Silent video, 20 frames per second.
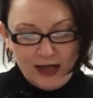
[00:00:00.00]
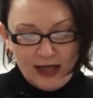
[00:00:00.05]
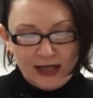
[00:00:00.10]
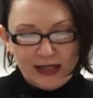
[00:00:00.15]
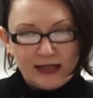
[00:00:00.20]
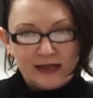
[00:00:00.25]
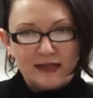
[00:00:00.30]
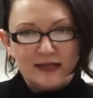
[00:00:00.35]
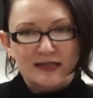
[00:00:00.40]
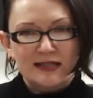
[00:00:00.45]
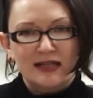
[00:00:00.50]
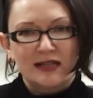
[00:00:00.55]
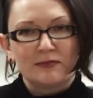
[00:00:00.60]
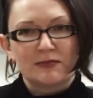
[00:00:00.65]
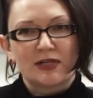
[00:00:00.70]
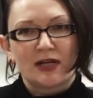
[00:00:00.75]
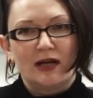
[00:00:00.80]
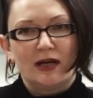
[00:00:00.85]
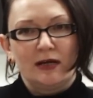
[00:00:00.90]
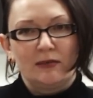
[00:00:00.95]
And at the same
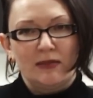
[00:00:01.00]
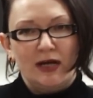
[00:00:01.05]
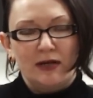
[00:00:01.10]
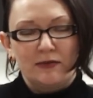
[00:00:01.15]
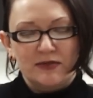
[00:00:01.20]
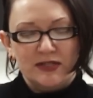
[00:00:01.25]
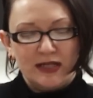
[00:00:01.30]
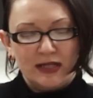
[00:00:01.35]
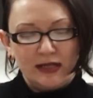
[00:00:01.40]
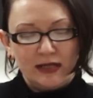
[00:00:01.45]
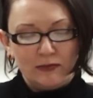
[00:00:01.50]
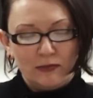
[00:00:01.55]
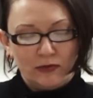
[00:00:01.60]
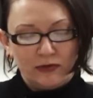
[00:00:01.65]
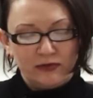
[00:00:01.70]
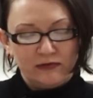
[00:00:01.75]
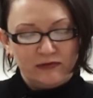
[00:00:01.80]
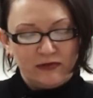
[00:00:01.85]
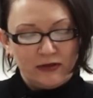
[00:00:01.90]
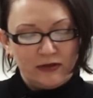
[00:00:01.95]
time, I was getting
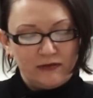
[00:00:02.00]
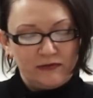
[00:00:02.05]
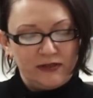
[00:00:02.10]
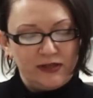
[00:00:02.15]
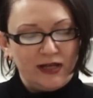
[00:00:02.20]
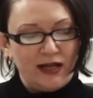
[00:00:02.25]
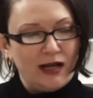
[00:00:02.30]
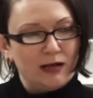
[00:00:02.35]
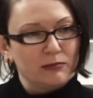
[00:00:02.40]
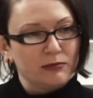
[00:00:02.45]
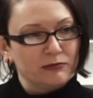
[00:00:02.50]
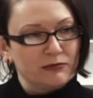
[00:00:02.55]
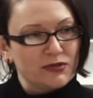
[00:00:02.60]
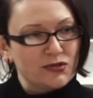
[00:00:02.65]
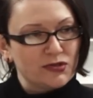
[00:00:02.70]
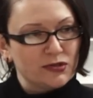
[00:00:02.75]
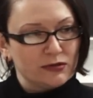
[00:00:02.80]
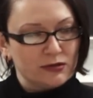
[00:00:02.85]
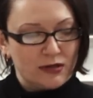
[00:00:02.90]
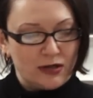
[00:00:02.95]
more involved in
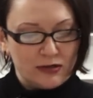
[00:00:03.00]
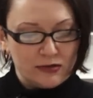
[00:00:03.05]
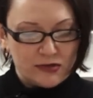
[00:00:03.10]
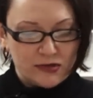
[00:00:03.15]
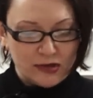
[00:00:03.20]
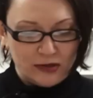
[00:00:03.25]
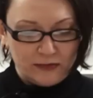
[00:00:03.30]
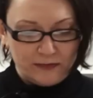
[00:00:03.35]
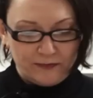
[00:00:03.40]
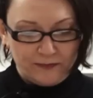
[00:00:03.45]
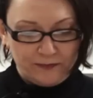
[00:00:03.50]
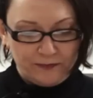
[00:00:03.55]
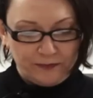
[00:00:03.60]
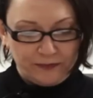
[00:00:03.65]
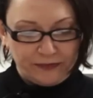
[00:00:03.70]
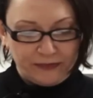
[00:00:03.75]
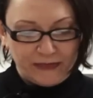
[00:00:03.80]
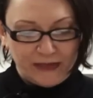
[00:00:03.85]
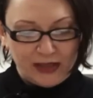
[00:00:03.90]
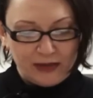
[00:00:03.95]
Aboriginal culture.
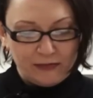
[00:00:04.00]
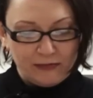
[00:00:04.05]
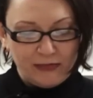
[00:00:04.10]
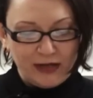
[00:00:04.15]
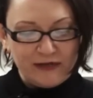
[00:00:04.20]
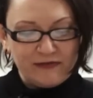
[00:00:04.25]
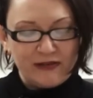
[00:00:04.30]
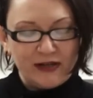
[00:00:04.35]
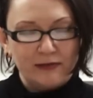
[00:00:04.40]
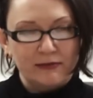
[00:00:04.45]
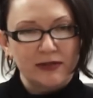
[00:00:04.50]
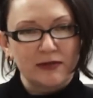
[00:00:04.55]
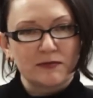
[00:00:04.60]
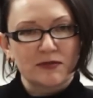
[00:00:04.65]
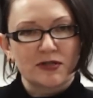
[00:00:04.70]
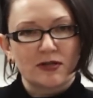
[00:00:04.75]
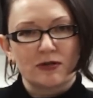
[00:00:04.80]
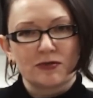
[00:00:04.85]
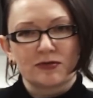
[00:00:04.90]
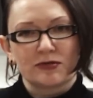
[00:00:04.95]
My family
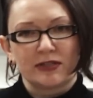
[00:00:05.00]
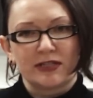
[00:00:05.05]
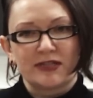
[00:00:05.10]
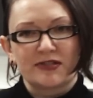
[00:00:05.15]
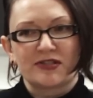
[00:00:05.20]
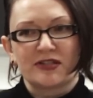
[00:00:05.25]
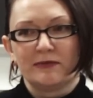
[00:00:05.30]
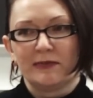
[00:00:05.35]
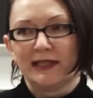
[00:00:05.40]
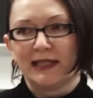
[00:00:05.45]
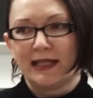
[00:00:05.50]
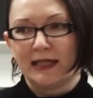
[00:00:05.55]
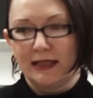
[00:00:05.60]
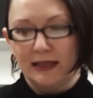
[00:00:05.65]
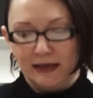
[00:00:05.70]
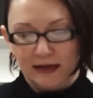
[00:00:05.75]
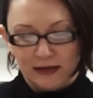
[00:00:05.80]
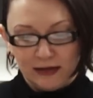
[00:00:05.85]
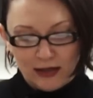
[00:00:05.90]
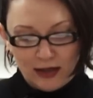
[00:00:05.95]
was culturally
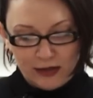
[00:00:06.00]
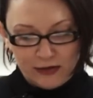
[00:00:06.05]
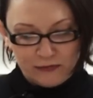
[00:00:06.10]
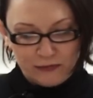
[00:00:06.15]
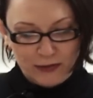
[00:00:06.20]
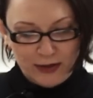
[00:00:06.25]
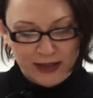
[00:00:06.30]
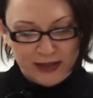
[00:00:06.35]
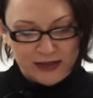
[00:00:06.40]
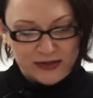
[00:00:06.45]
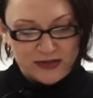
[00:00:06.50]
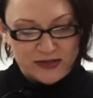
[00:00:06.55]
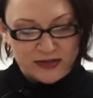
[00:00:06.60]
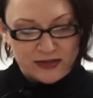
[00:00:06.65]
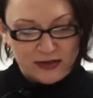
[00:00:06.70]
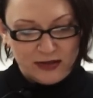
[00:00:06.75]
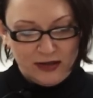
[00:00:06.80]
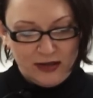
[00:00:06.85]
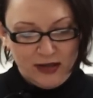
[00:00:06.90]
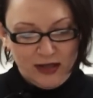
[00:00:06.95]
assimilated in a lot of ways.
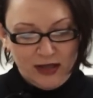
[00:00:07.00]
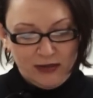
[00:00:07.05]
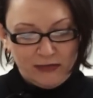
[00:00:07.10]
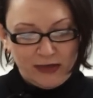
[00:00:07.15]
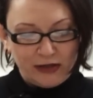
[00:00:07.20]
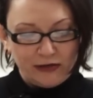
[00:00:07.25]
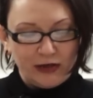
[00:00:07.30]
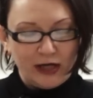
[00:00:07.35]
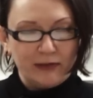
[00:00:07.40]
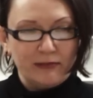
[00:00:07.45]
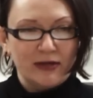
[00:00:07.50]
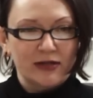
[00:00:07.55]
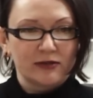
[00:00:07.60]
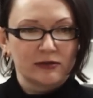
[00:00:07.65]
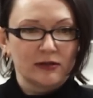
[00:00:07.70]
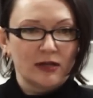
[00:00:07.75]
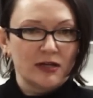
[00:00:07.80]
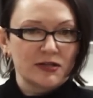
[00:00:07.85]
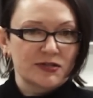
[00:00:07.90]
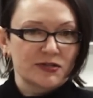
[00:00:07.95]
My
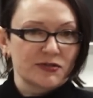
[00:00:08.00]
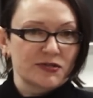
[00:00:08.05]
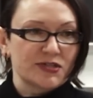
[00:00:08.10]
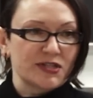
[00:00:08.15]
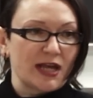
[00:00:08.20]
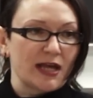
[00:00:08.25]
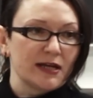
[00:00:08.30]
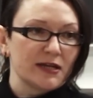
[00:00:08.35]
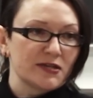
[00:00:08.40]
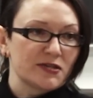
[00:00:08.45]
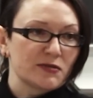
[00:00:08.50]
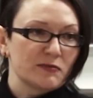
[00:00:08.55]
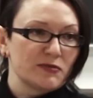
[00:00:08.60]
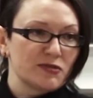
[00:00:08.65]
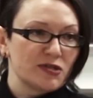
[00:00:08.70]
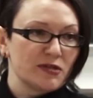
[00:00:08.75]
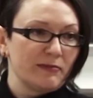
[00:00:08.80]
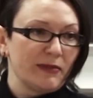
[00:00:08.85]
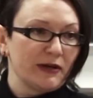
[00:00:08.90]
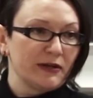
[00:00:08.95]
grandmother lost her status when
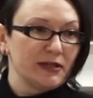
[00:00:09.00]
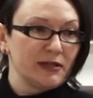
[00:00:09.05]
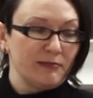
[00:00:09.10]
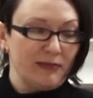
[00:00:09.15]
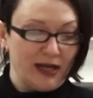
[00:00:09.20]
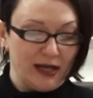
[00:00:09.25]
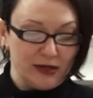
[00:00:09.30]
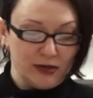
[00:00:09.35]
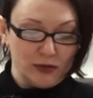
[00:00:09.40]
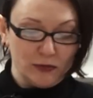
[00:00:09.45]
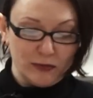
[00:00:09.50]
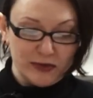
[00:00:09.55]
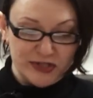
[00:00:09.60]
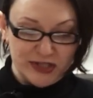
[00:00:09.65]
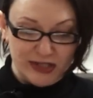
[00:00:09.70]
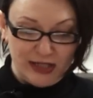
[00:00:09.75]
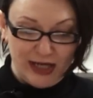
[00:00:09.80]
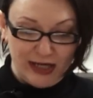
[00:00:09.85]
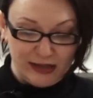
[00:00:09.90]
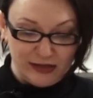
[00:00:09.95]
she married a man who
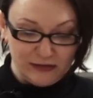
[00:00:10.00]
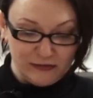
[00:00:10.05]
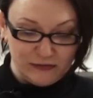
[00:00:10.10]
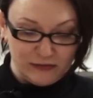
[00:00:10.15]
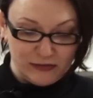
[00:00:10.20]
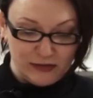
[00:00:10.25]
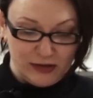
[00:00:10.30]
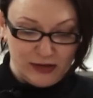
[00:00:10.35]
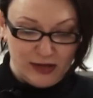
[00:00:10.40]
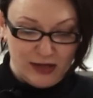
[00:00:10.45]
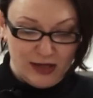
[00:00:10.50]
wasn't native.